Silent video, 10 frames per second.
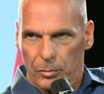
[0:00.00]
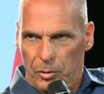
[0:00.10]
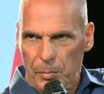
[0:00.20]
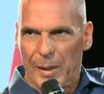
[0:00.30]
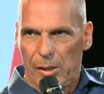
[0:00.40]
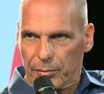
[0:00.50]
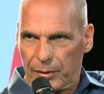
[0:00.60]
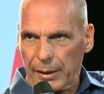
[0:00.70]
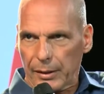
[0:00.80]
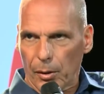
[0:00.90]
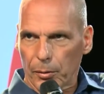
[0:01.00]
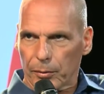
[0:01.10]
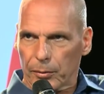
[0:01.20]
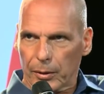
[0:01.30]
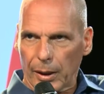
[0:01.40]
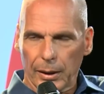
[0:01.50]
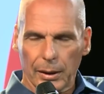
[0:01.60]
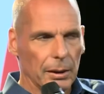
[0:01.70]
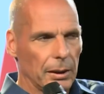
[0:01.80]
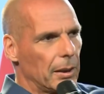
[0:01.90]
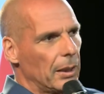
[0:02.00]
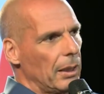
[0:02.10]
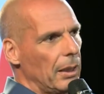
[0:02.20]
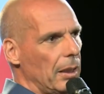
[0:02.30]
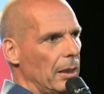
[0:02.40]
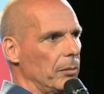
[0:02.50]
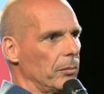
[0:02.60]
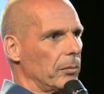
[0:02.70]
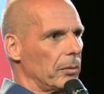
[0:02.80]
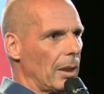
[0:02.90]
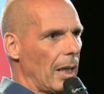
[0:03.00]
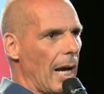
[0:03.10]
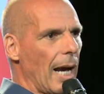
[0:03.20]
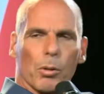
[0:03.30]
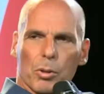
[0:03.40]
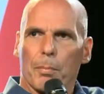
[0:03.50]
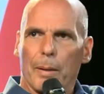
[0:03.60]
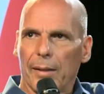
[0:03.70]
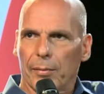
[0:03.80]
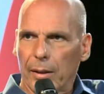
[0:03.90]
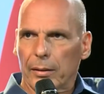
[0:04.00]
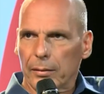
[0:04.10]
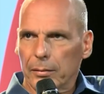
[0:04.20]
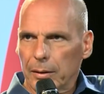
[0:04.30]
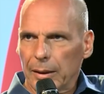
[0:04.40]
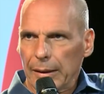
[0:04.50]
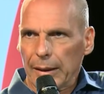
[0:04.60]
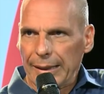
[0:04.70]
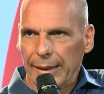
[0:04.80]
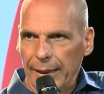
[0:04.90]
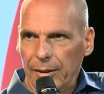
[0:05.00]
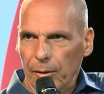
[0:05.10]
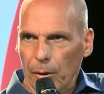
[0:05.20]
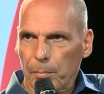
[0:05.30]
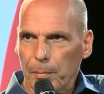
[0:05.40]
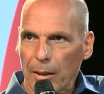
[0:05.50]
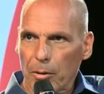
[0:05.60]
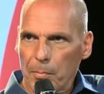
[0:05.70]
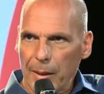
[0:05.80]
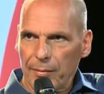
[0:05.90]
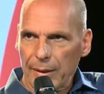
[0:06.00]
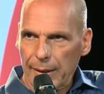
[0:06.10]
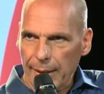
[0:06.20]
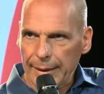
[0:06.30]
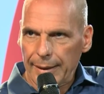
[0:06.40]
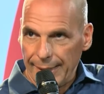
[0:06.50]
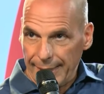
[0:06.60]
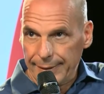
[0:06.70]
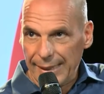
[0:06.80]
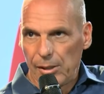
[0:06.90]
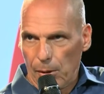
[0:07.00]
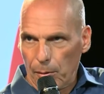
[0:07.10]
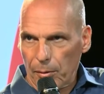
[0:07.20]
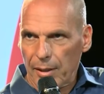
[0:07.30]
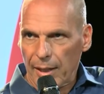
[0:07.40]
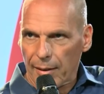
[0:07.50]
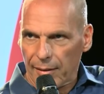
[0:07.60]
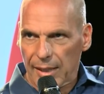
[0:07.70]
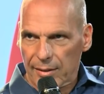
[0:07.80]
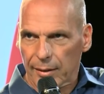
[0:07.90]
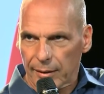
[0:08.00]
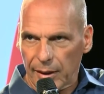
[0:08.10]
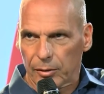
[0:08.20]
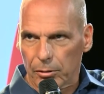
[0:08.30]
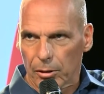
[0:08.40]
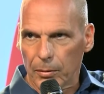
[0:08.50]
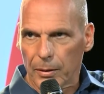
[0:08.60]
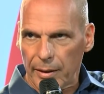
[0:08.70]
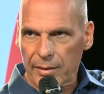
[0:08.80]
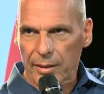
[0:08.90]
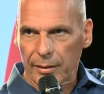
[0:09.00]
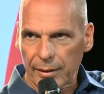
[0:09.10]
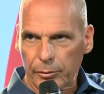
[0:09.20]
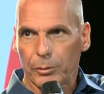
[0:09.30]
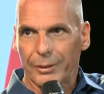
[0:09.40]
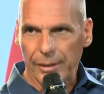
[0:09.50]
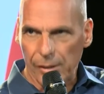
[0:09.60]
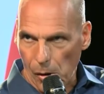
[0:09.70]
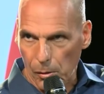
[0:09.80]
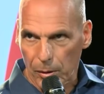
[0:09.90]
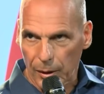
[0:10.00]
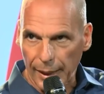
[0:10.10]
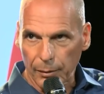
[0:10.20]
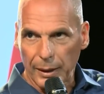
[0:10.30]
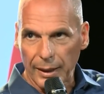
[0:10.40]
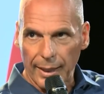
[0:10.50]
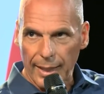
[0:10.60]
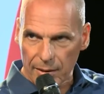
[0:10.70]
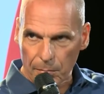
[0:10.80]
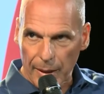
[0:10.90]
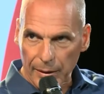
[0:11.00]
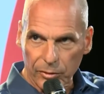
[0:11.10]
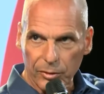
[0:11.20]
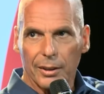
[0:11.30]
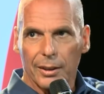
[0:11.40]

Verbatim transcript: speaking of green growth, okay, um, I also believe that in, in green growth, but I also believe in green degrowth. There are things that need to grow and things that need to degrow. Like we need less cement,